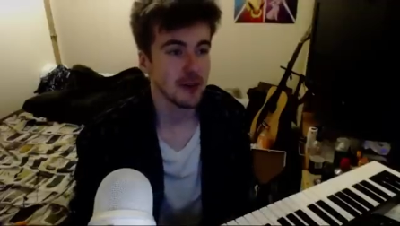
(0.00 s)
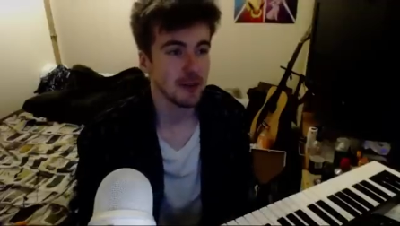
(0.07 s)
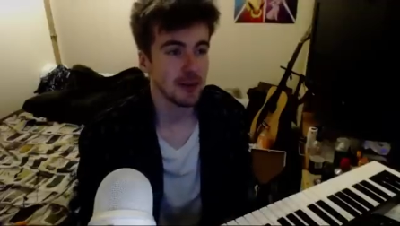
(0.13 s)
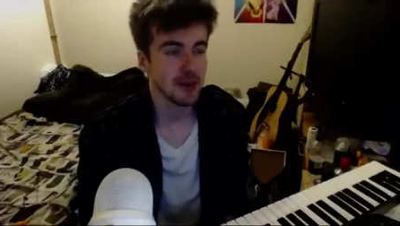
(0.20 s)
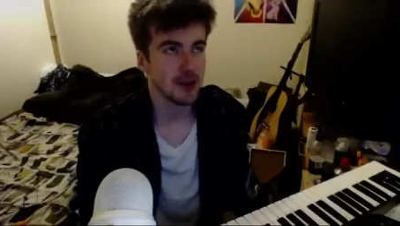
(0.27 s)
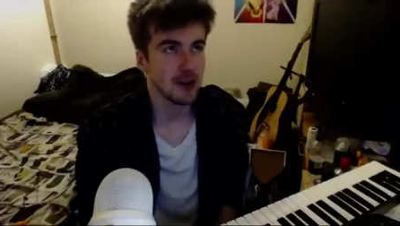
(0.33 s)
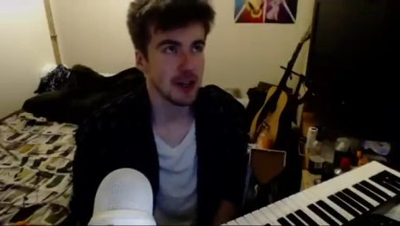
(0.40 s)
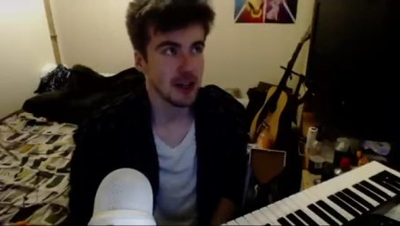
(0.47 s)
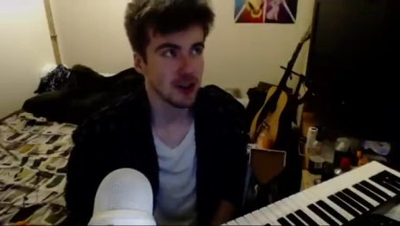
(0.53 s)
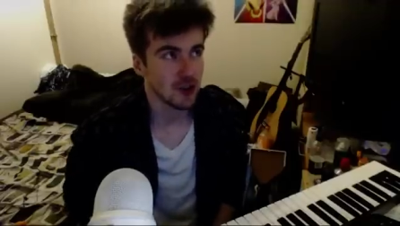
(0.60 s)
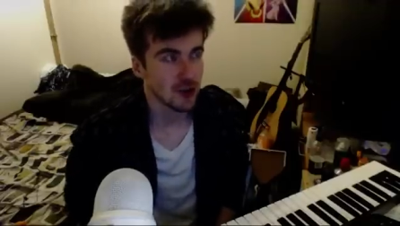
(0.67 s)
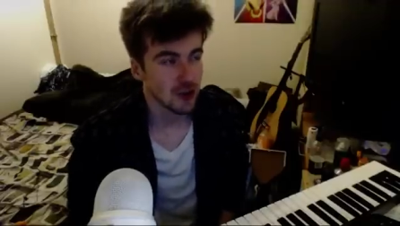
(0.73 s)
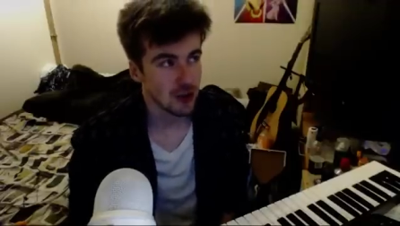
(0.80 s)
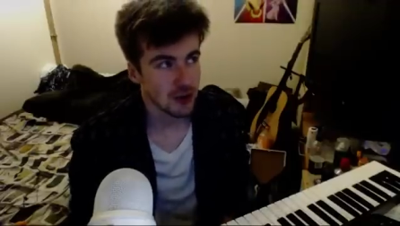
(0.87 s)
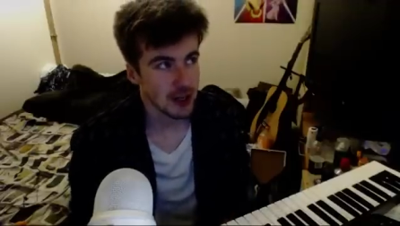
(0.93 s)
But like a
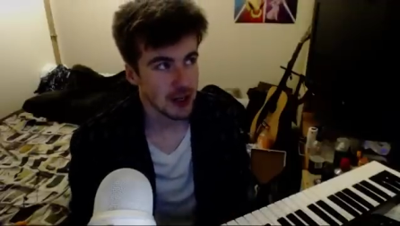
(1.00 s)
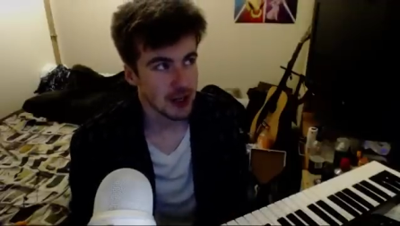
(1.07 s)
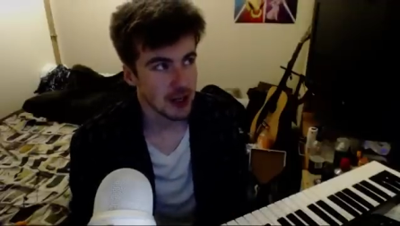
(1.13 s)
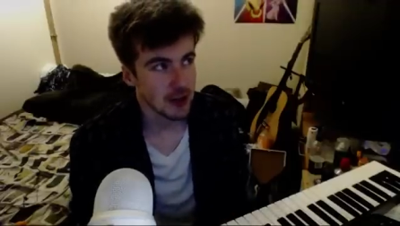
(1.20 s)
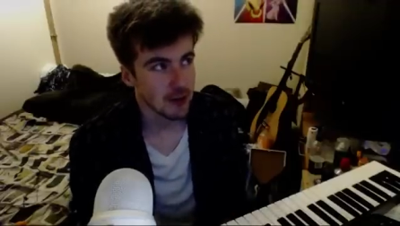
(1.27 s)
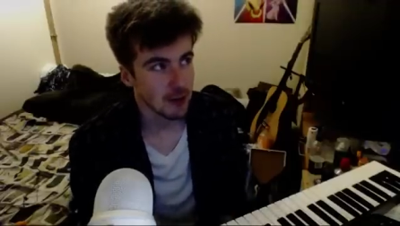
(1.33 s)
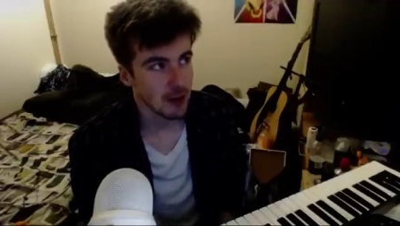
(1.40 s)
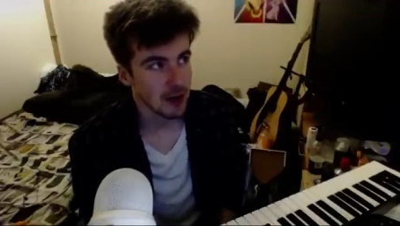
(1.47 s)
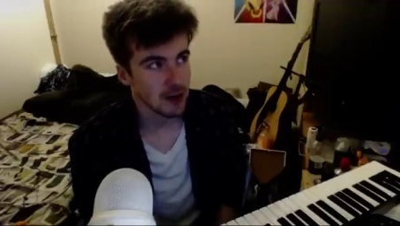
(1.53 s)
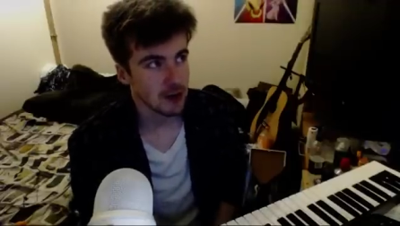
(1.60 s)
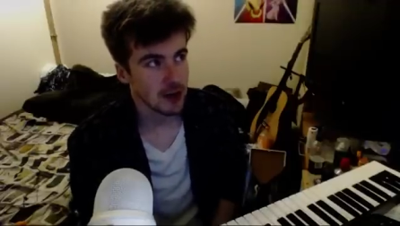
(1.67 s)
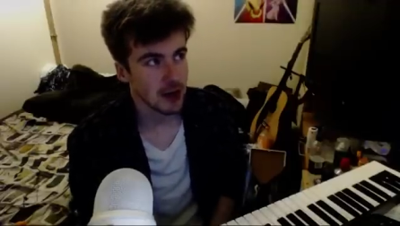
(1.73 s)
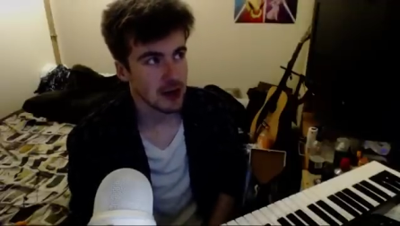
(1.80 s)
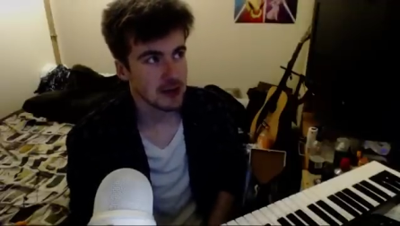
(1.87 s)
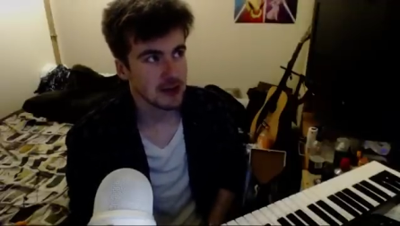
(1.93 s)
true negative about you
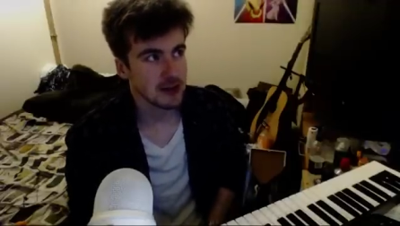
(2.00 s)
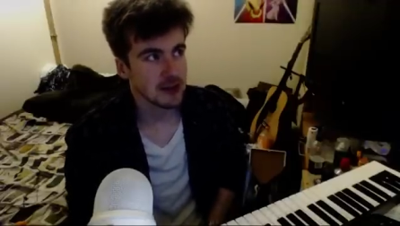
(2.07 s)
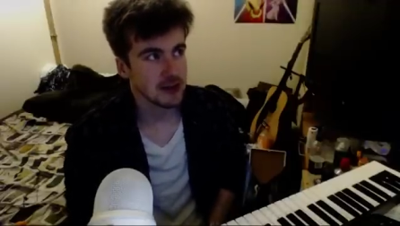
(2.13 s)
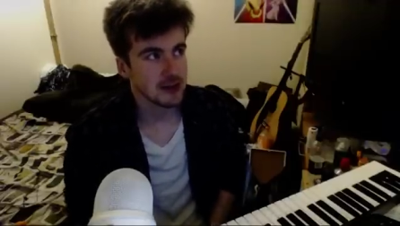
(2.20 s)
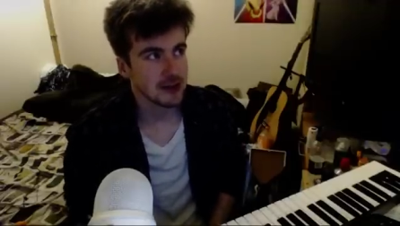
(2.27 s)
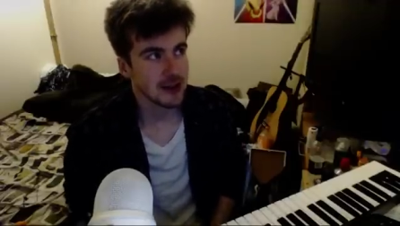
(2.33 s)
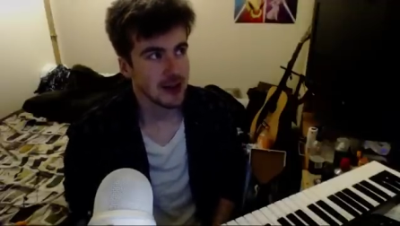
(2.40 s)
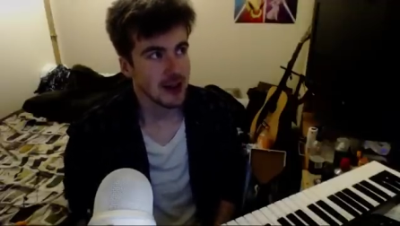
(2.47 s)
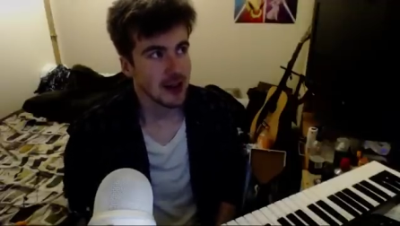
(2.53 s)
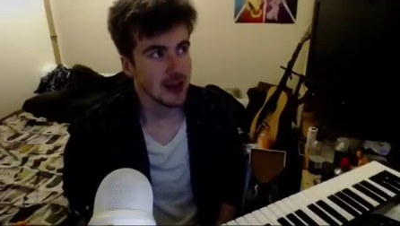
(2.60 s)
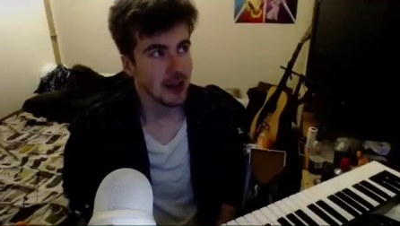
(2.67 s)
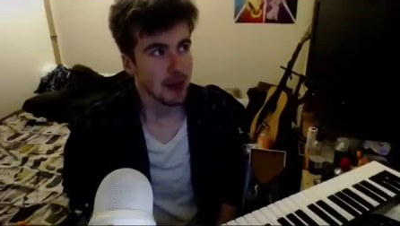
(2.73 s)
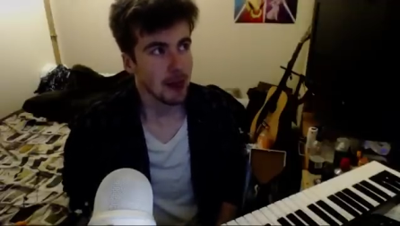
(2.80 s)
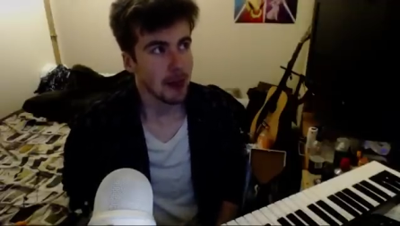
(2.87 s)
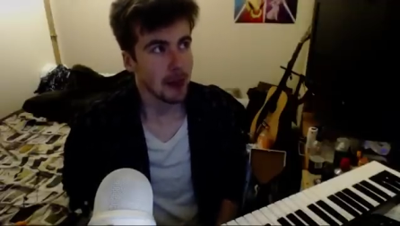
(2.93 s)
guys is,
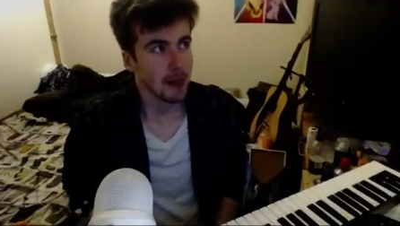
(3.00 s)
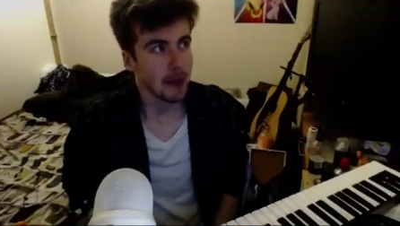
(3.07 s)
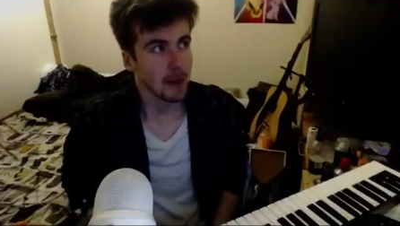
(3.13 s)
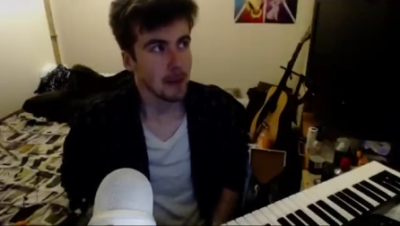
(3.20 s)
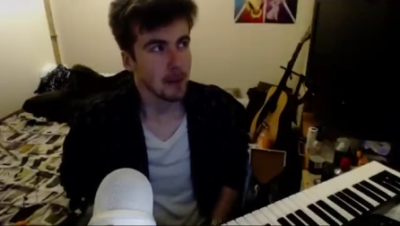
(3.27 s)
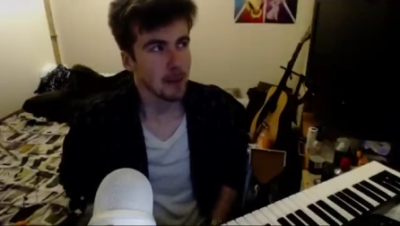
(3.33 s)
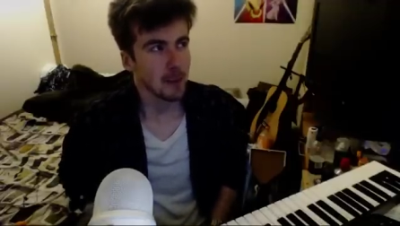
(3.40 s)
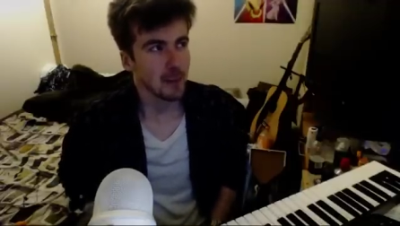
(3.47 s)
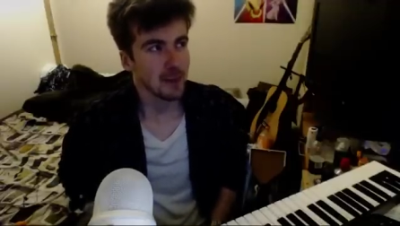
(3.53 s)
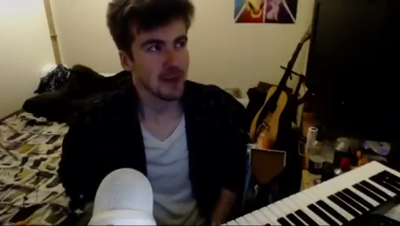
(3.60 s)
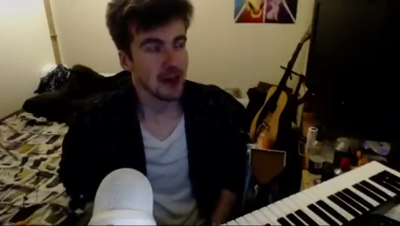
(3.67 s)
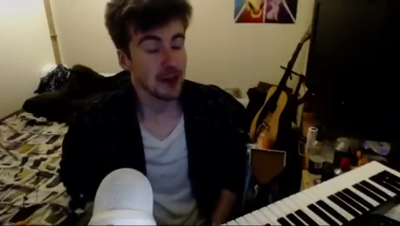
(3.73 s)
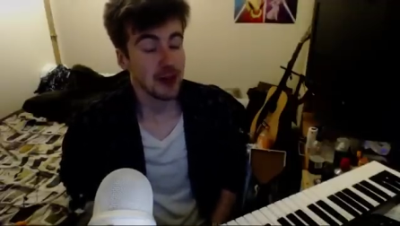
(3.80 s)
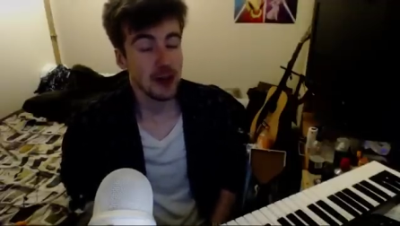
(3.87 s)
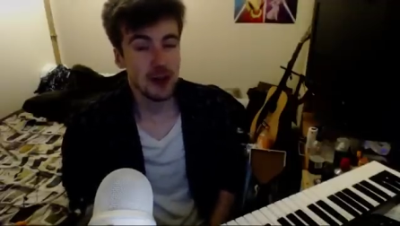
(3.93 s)

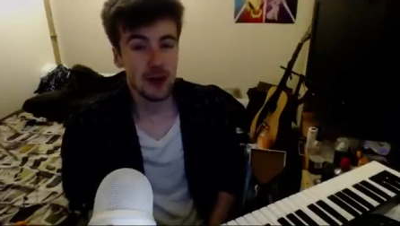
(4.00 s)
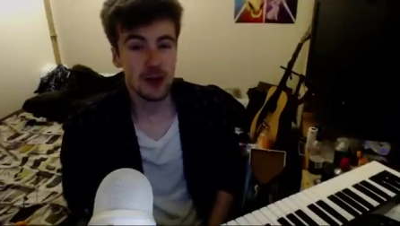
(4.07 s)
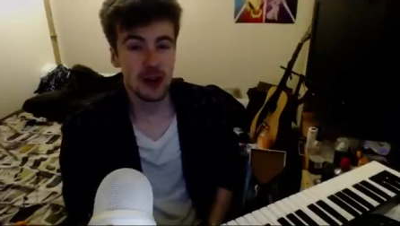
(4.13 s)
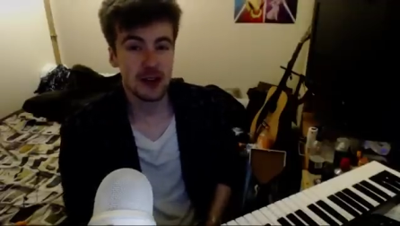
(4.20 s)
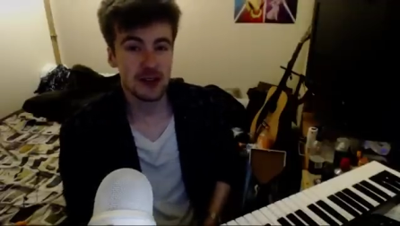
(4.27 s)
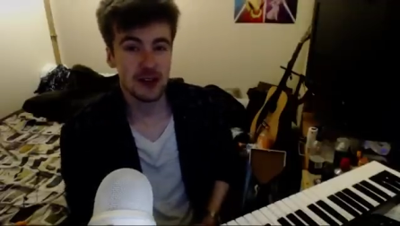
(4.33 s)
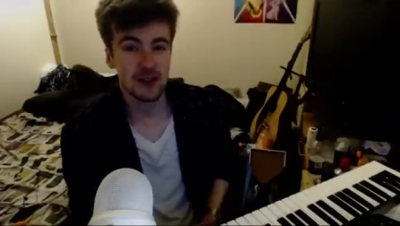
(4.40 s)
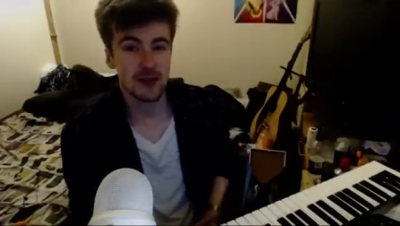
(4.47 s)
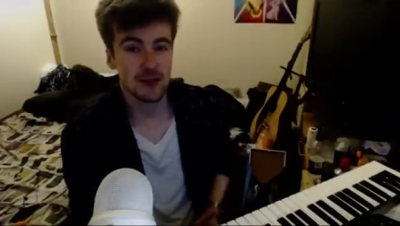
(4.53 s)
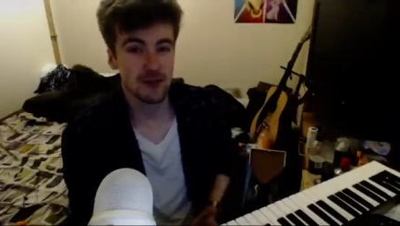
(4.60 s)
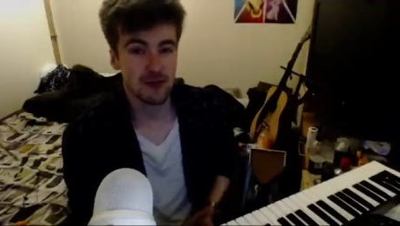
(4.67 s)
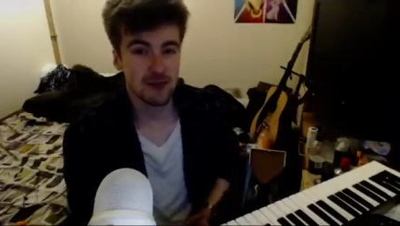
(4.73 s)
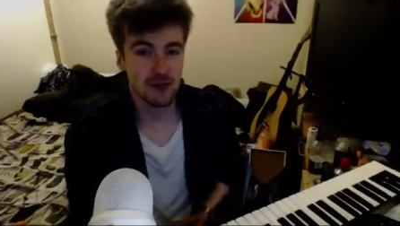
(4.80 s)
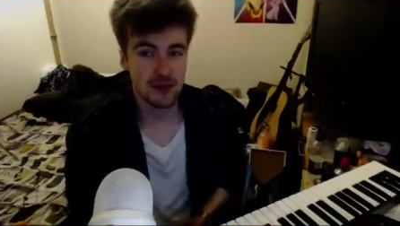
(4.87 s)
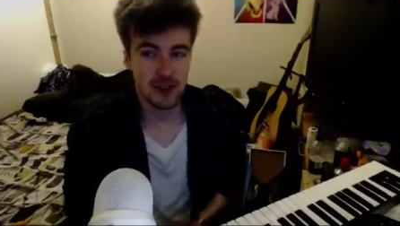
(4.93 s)
I think you guys have
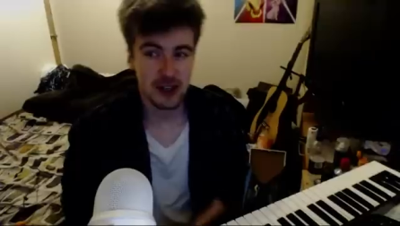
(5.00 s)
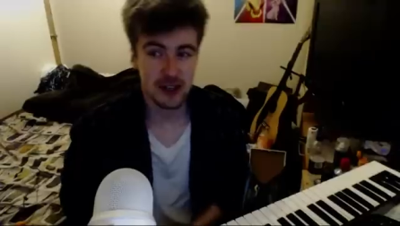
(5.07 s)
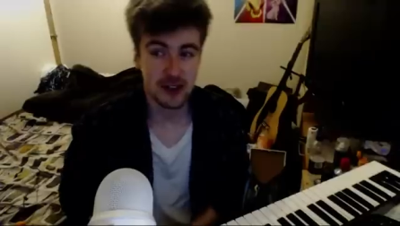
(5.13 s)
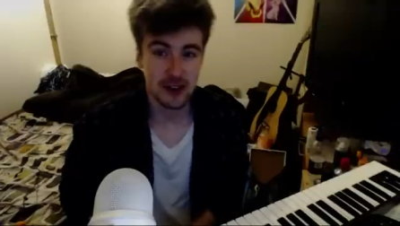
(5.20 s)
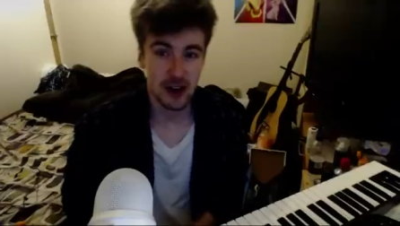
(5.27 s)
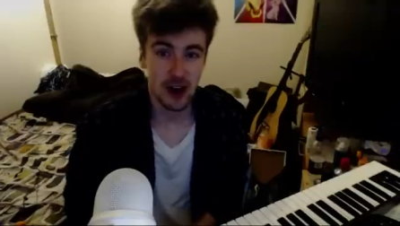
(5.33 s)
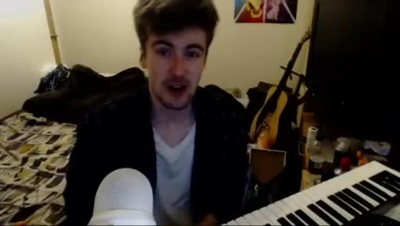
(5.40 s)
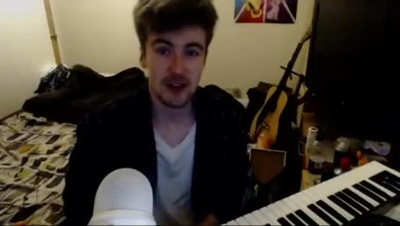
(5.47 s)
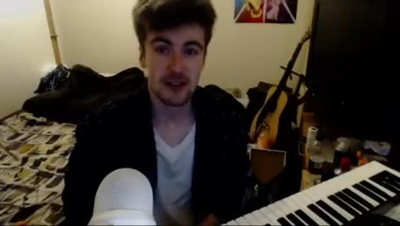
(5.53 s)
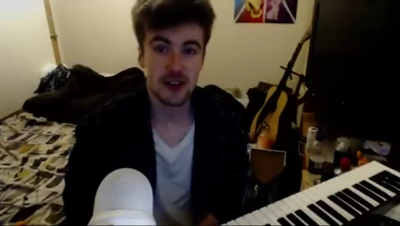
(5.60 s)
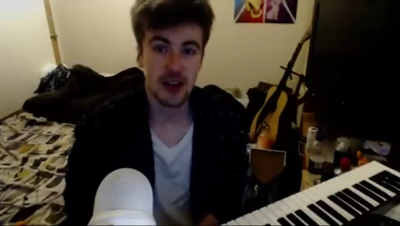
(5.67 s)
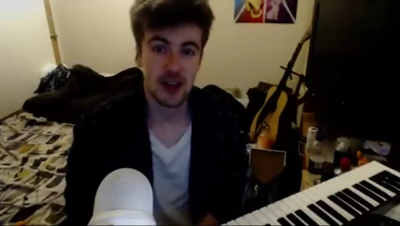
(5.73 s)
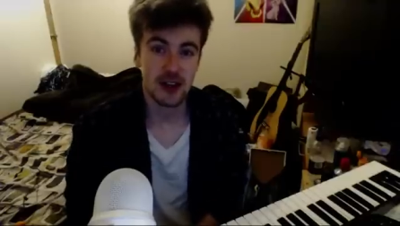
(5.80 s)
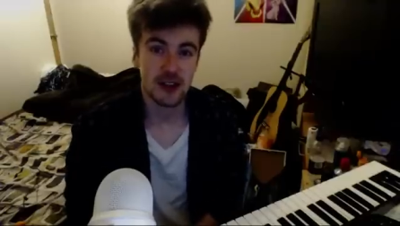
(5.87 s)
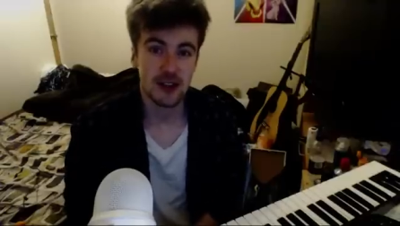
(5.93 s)
a dark side.